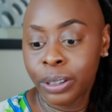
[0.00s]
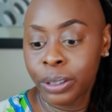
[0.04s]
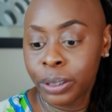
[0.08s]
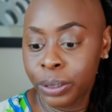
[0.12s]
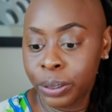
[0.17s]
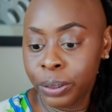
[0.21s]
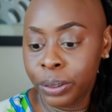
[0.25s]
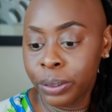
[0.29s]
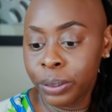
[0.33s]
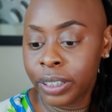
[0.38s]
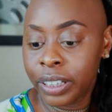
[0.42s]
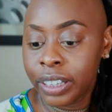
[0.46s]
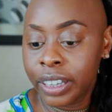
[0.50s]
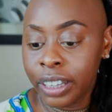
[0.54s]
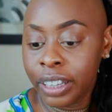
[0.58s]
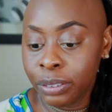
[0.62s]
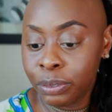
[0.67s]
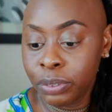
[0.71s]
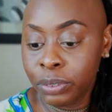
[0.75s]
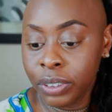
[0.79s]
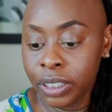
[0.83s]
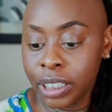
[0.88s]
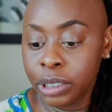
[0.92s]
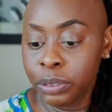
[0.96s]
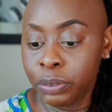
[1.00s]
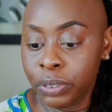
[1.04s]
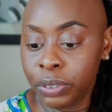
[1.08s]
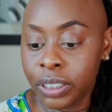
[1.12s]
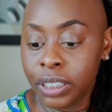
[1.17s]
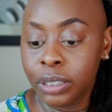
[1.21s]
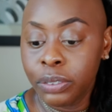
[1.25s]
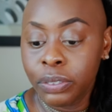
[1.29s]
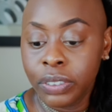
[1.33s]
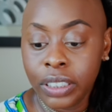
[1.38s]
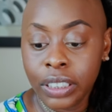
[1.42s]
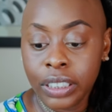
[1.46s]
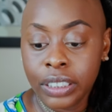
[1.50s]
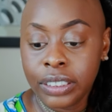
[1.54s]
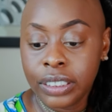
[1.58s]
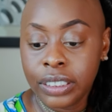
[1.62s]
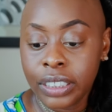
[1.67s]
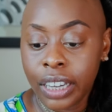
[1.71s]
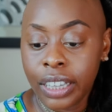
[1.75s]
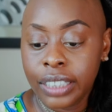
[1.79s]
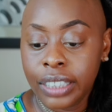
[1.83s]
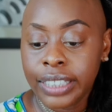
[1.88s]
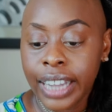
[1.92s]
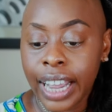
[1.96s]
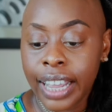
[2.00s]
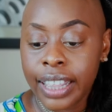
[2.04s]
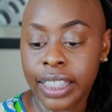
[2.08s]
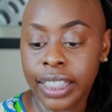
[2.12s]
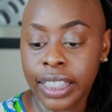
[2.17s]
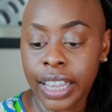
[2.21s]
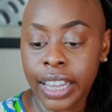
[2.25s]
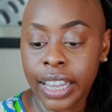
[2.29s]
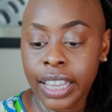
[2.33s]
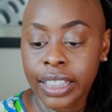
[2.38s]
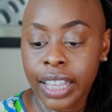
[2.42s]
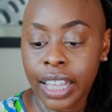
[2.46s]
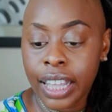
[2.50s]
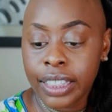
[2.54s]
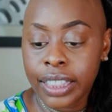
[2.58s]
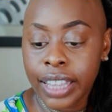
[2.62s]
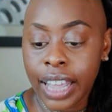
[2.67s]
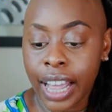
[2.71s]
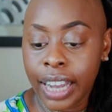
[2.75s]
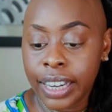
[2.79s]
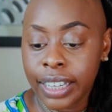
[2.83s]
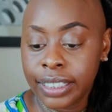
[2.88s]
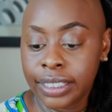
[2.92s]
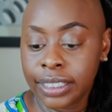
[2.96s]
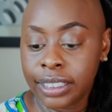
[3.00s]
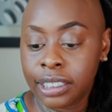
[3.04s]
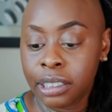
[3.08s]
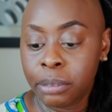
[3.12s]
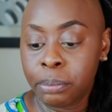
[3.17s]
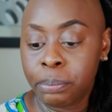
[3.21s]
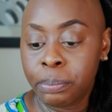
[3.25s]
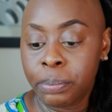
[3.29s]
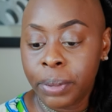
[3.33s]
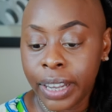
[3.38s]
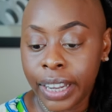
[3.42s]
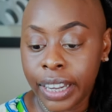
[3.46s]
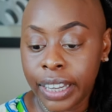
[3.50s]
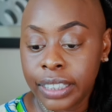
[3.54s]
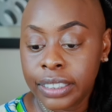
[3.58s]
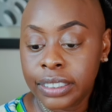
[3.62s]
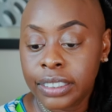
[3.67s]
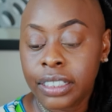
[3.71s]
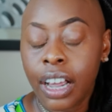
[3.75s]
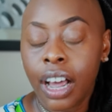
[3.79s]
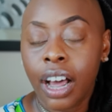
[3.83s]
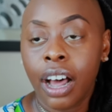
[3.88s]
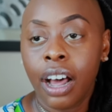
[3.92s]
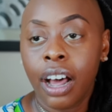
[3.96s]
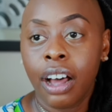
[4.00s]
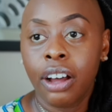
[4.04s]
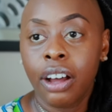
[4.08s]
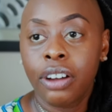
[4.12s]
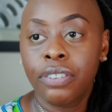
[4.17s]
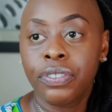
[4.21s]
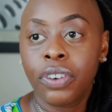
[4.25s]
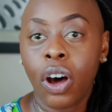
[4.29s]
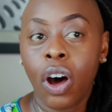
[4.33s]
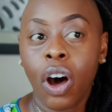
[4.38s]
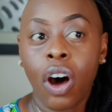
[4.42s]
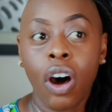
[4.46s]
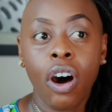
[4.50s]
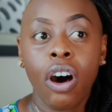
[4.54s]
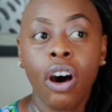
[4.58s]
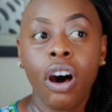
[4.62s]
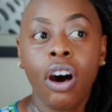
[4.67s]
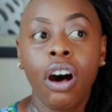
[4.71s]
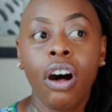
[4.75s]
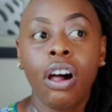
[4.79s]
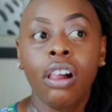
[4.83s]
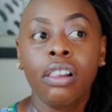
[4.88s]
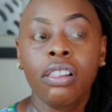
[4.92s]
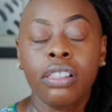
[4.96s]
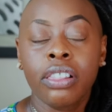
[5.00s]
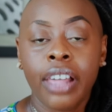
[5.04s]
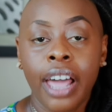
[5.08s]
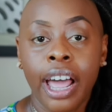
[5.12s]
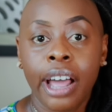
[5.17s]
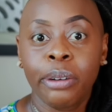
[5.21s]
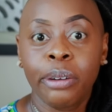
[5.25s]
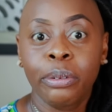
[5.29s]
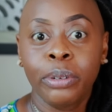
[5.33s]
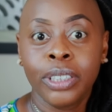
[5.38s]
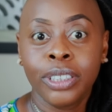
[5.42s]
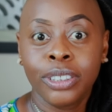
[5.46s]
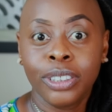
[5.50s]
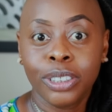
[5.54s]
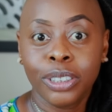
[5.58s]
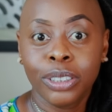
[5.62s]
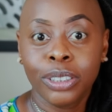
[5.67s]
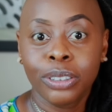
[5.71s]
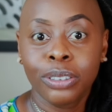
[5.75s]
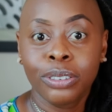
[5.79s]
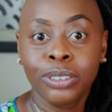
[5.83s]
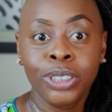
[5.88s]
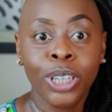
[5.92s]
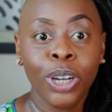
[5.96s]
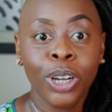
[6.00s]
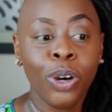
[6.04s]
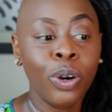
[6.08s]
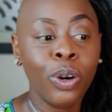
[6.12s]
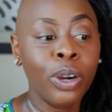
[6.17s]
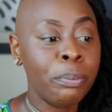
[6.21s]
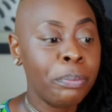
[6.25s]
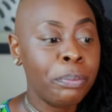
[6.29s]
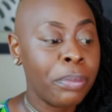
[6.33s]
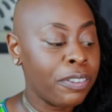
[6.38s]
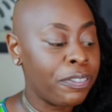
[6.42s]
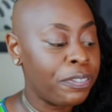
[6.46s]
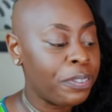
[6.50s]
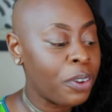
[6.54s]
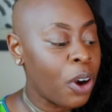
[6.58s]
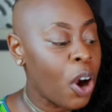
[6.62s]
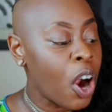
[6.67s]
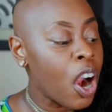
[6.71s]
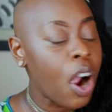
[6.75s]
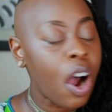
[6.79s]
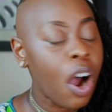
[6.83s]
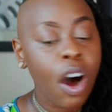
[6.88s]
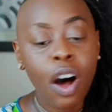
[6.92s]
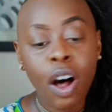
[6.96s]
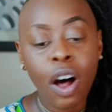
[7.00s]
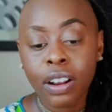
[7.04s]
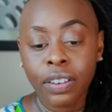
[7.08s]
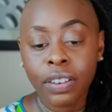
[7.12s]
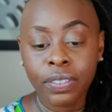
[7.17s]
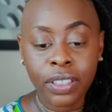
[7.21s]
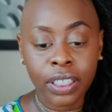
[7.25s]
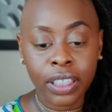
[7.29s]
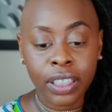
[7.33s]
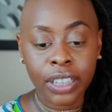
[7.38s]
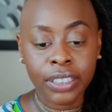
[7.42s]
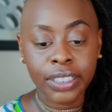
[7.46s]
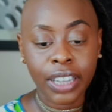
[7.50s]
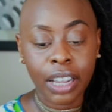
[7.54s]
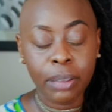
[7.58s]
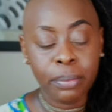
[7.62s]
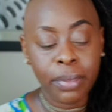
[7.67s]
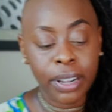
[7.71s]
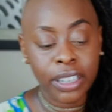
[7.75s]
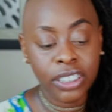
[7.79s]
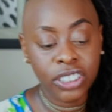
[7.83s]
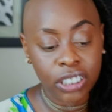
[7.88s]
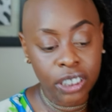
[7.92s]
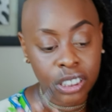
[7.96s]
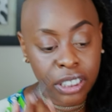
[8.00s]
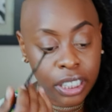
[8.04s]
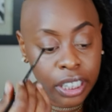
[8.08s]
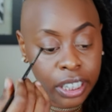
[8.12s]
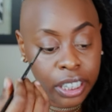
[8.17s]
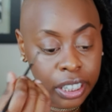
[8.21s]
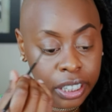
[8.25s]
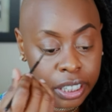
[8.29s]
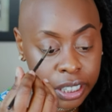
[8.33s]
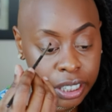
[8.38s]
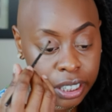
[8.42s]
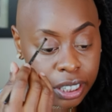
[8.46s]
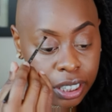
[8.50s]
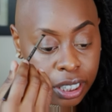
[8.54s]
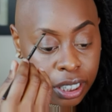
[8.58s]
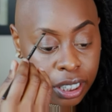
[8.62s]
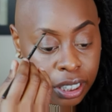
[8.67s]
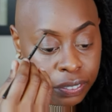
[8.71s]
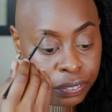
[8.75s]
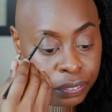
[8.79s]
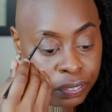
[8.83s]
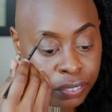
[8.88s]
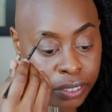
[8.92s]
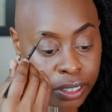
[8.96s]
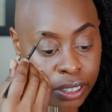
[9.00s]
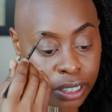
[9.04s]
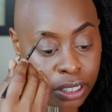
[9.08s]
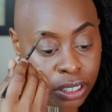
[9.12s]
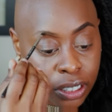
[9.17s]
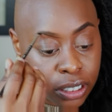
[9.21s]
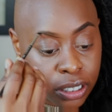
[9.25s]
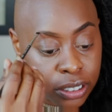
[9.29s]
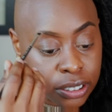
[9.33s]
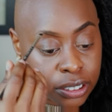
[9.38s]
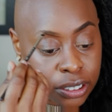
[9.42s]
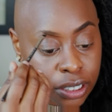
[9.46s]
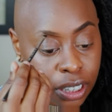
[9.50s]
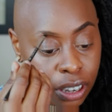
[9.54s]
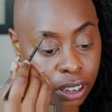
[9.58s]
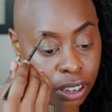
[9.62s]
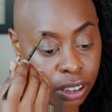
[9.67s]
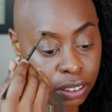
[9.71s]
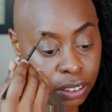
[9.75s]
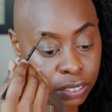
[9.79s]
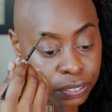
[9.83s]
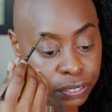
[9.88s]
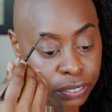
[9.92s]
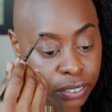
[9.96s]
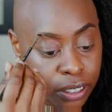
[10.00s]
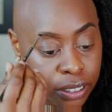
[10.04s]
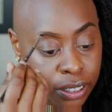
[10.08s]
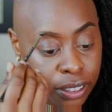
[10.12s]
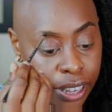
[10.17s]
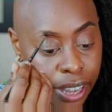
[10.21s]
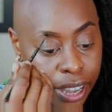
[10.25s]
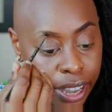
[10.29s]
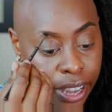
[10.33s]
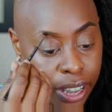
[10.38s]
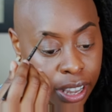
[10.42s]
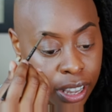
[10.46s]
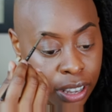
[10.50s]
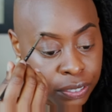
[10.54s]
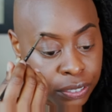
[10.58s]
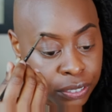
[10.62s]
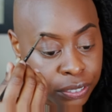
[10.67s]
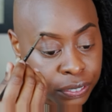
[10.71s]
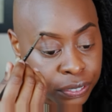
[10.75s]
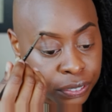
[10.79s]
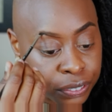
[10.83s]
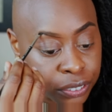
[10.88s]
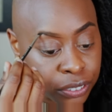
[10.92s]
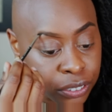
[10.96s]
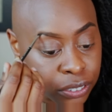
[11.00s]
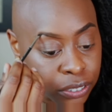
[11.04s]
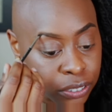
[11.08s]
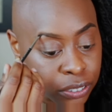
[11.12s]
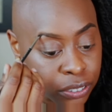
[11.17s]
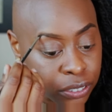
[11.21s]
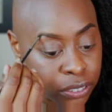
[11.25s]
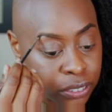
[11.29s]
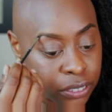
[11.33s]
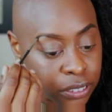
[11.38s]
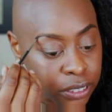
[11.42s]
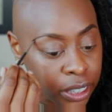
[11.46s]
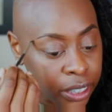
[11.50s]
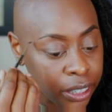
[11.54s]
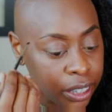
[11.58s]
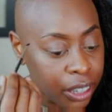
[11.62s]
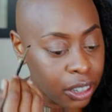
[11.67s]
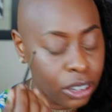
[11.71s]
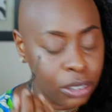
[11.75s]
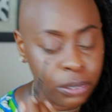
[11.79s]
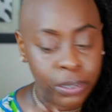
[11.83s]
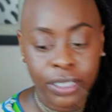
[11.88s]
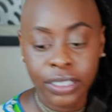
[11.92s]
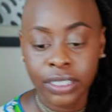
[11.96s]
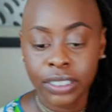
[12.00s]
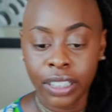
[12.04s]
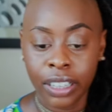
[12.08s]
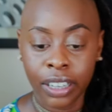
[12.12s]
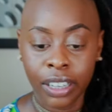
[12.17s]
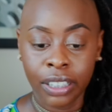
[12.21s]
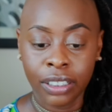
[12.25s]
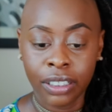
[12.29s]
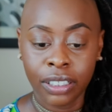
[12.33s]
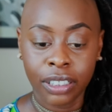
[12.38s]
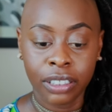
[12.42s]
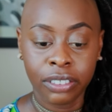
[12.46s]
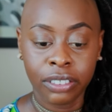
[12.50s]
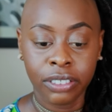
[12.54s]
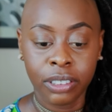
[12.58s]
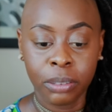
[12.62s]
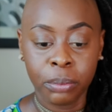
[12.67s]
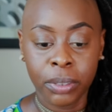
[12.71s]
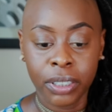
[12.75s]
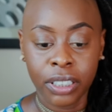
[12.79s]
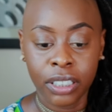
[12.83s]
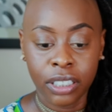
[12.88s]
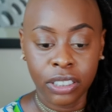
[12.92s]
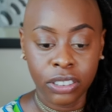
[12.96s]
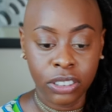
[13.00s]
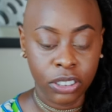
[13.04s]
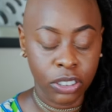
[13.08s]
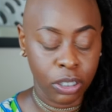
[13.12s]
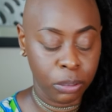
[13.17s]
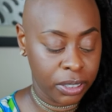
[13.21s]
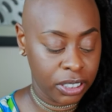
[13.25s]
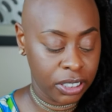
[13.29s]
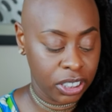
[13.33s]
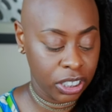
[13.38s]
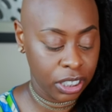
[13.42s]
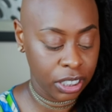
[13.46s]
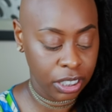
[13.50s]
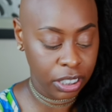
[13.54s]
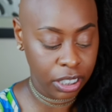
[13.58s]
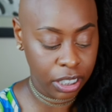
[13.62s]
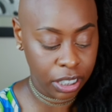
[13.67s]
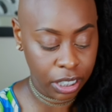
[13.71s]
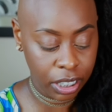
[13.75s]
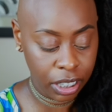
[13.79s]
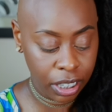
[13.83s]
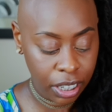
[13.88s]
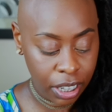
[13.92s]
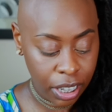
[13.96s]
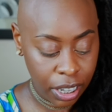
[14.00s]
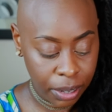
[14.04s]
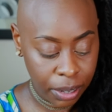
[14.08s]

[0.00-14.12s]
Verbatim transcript: Whew, it really, really, really does. I think that that is the base of all that we do. So, before all of the things I mentioned here, feeding yourself live foods, and I always say in the Caribbean, it's so much easier